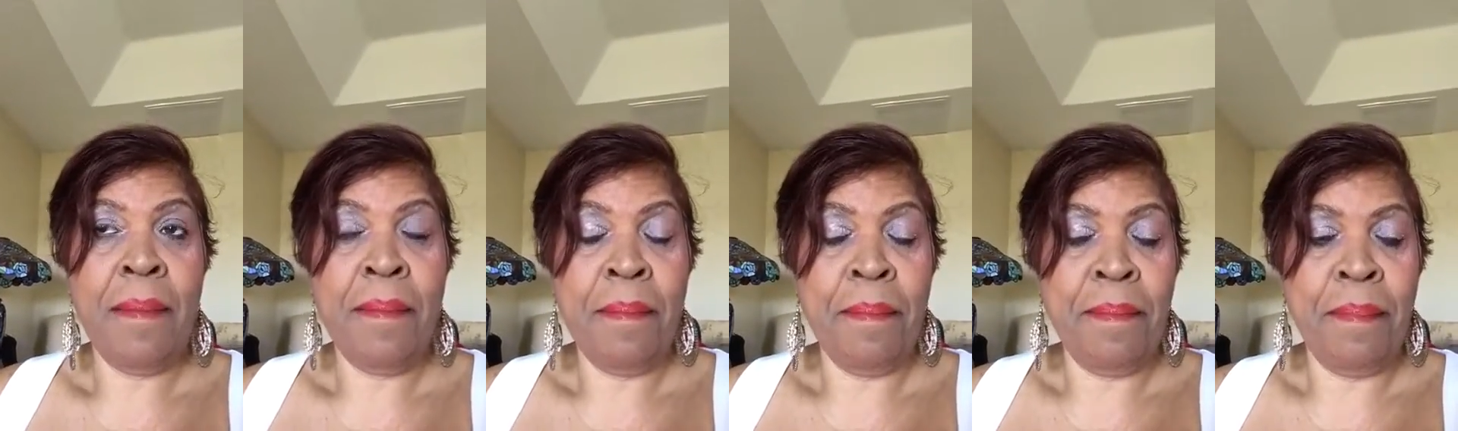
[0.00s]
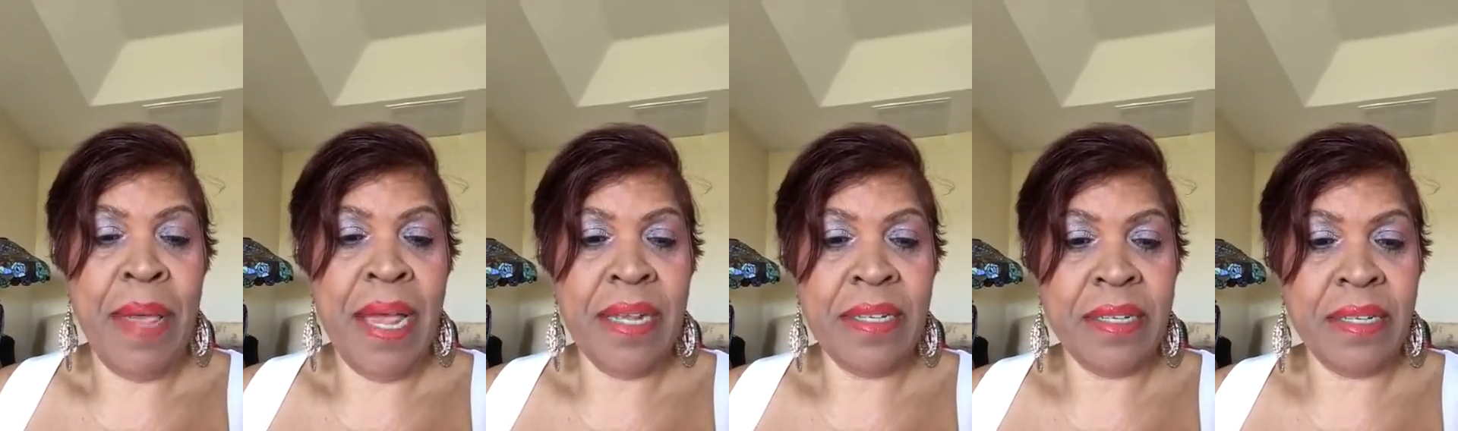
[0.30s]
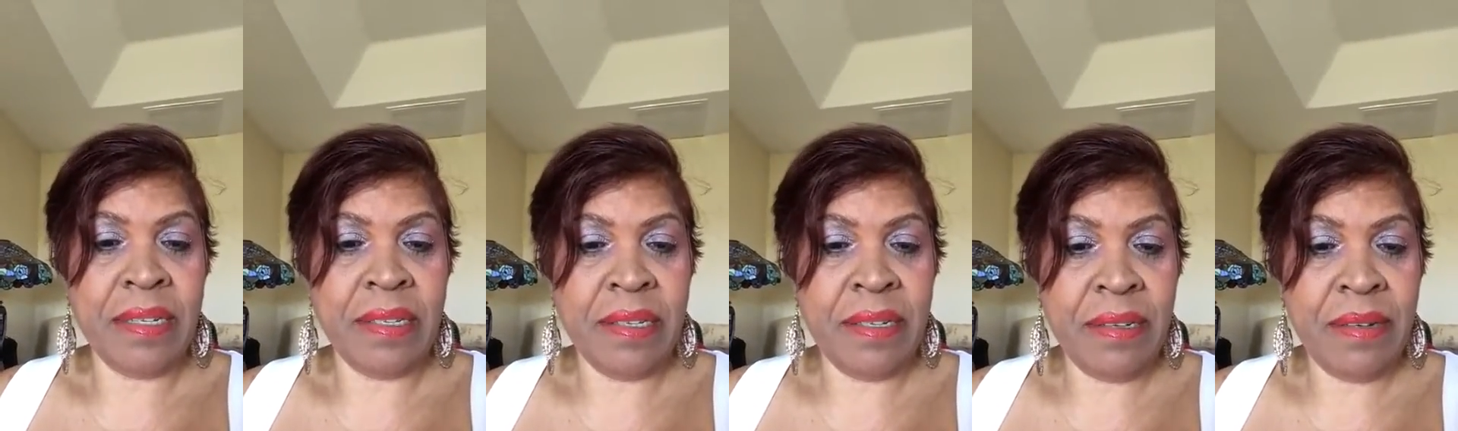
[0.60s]

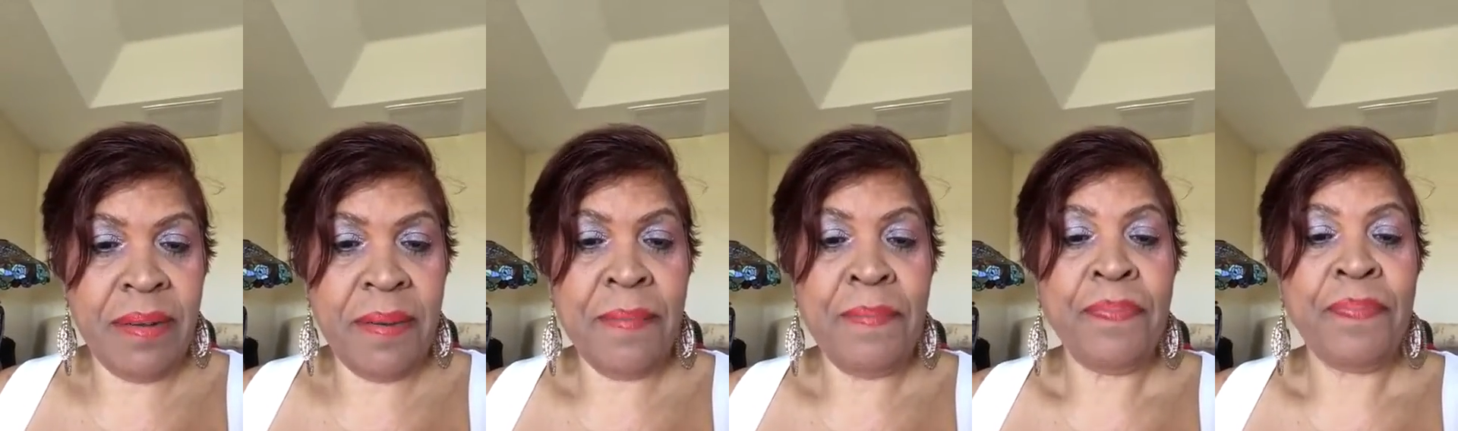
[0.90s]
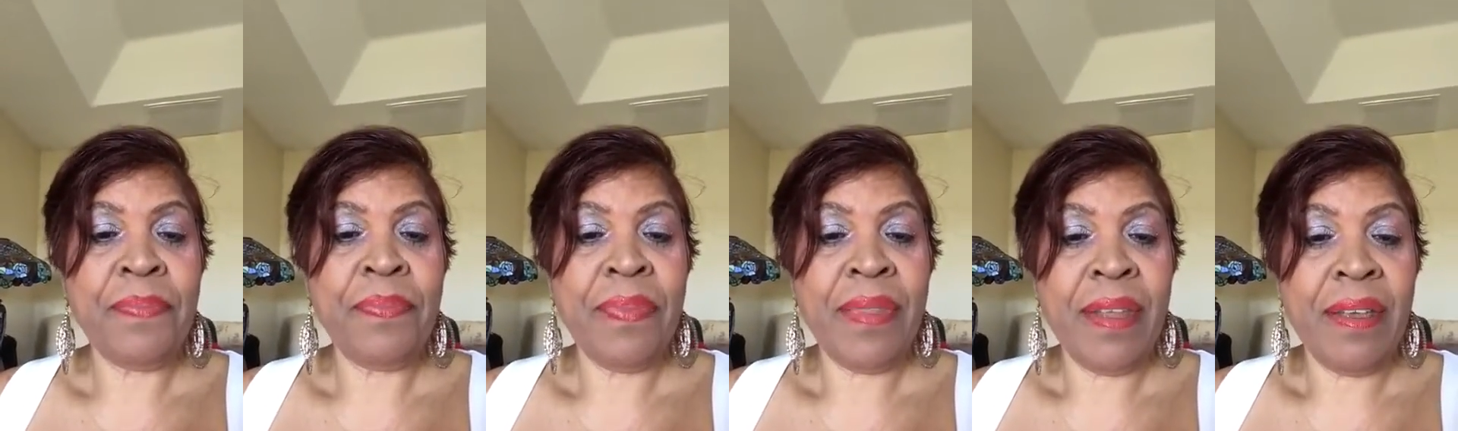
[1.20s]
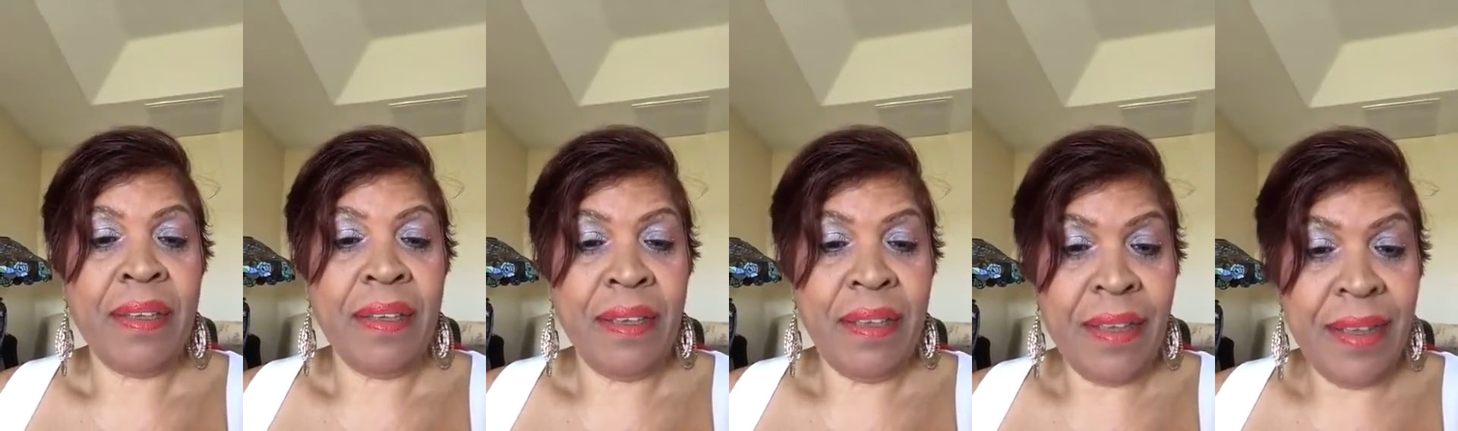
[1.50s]
best
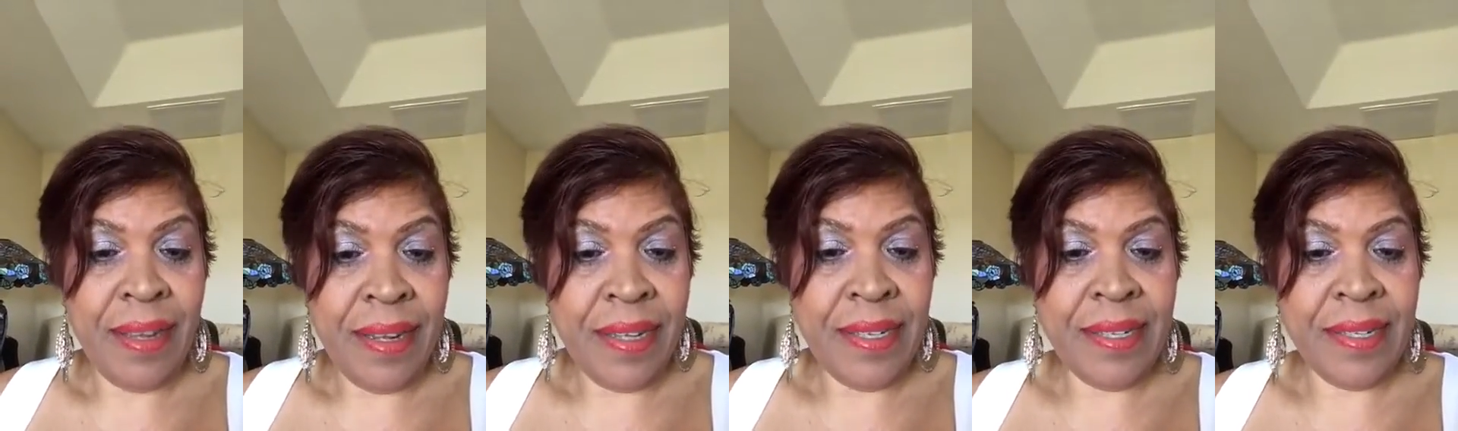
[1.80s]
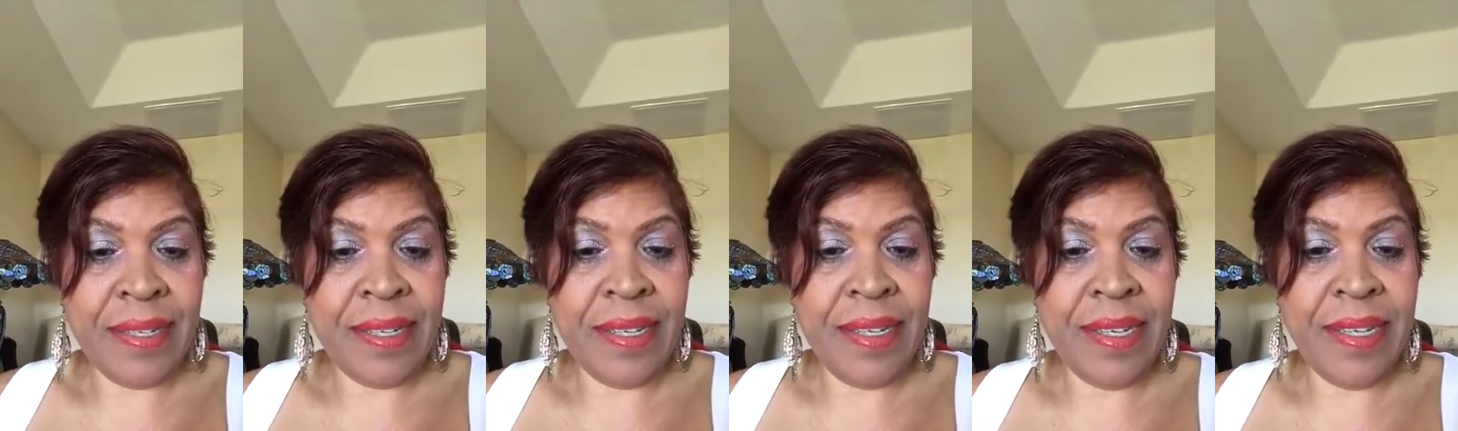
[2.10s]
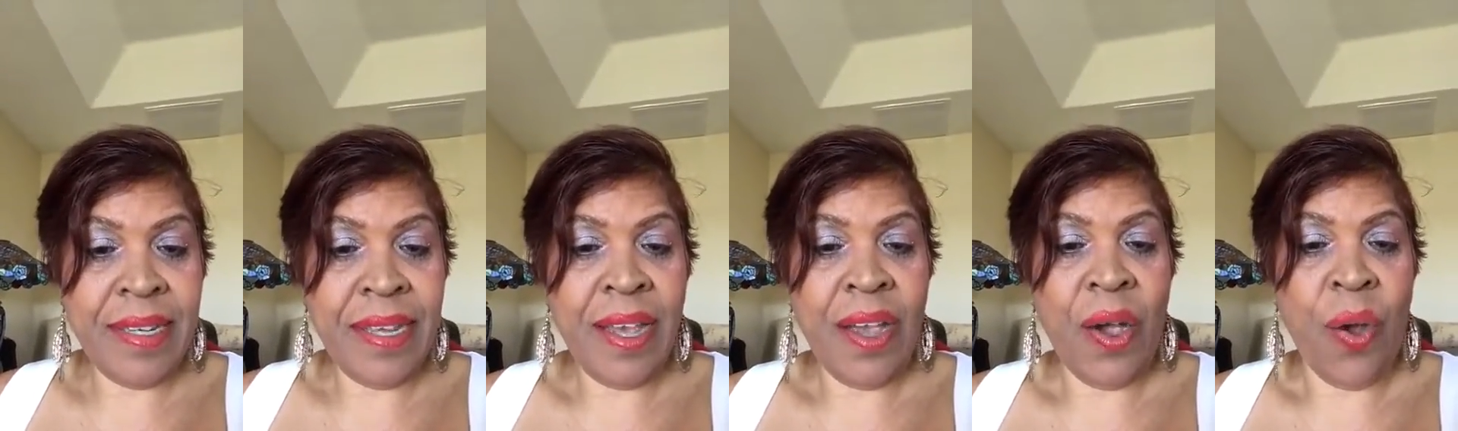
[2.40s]

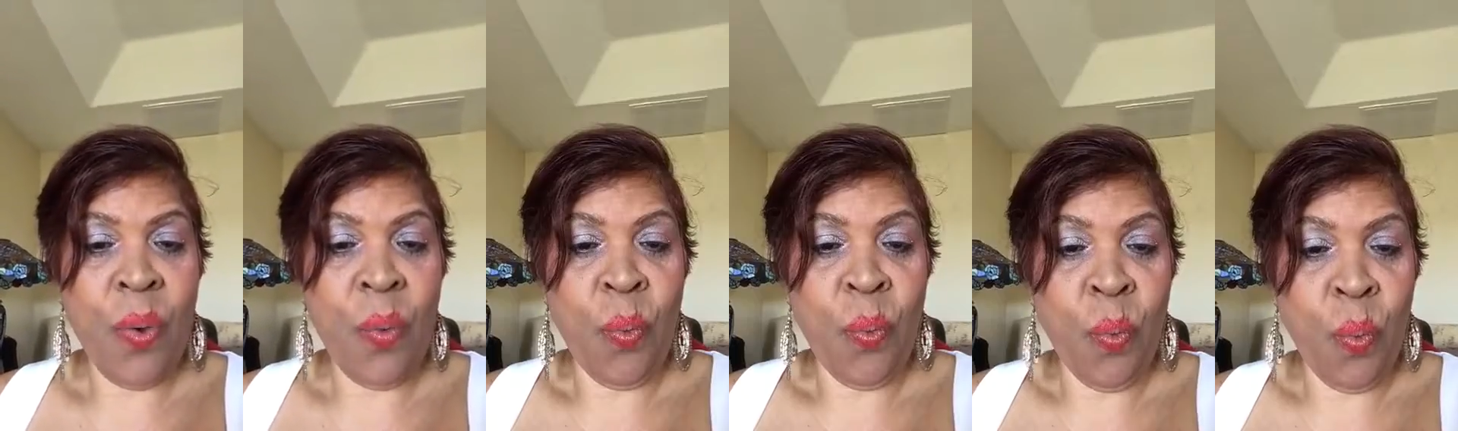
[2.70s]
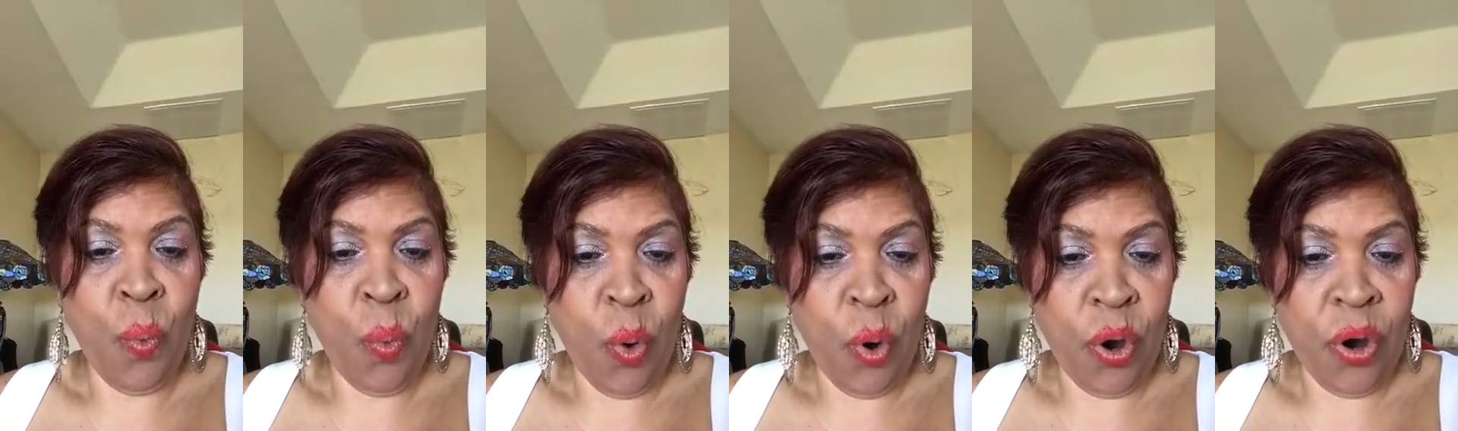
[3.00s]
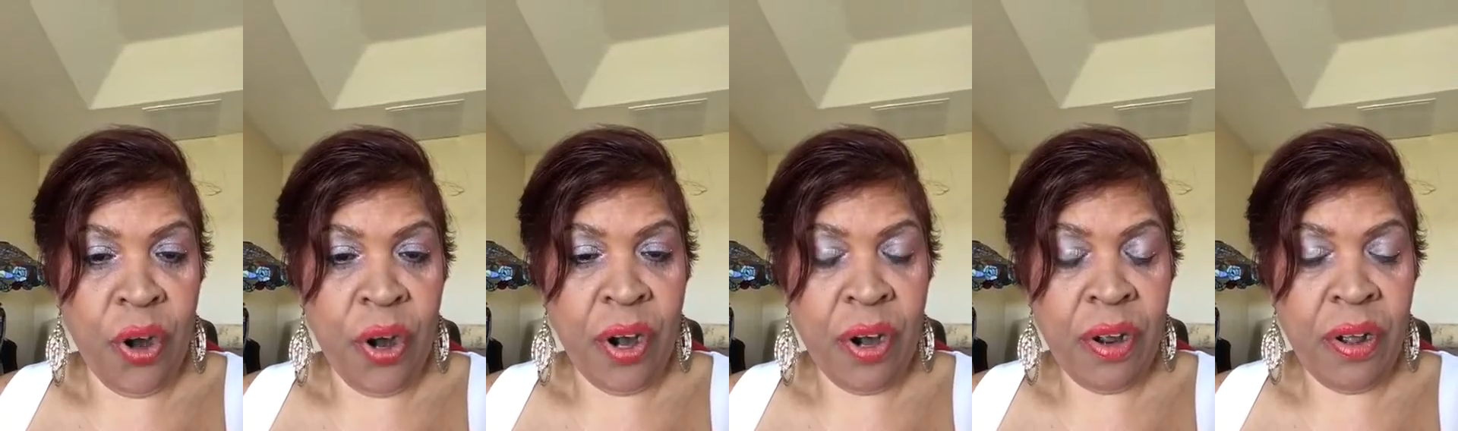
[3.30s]
easy
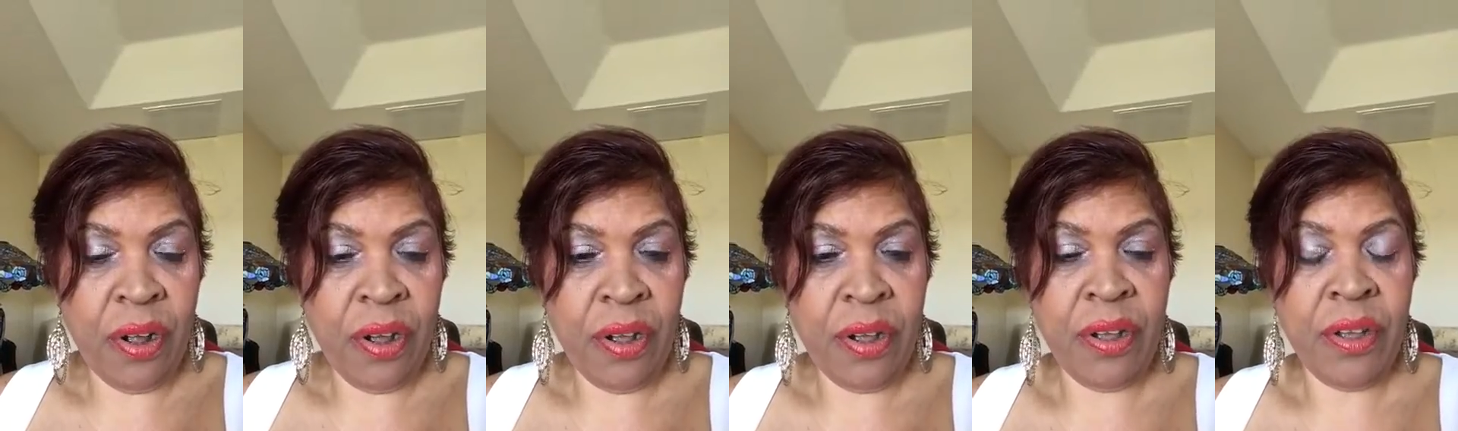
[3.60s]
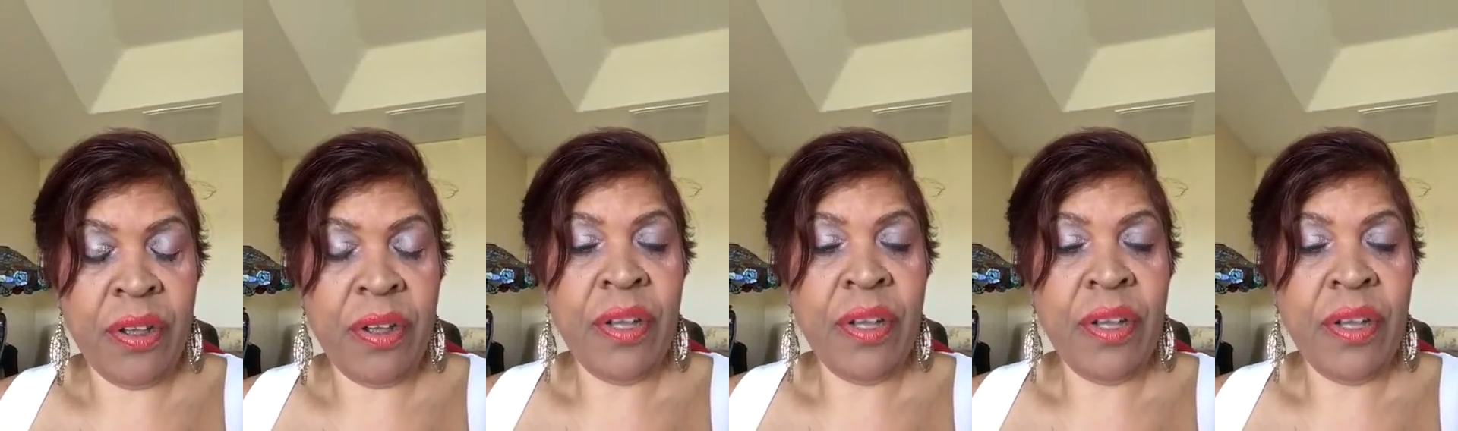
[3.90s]
work